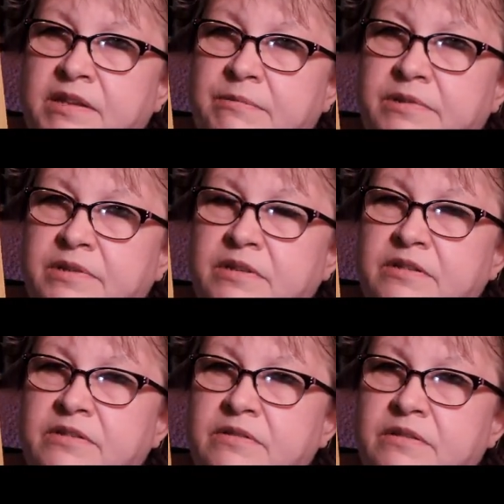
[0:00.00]
they were
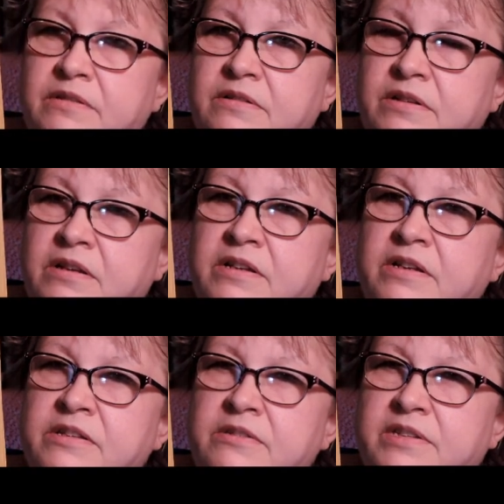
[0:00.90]

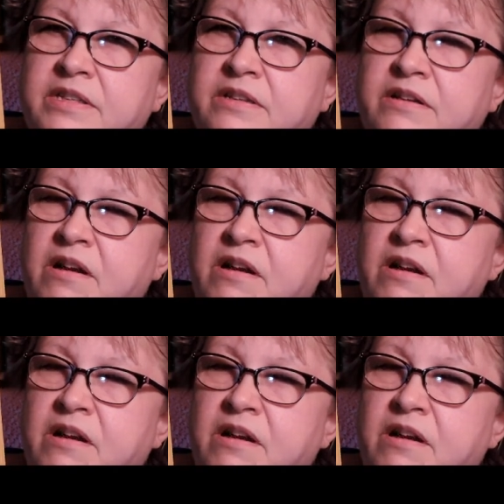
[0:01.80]
using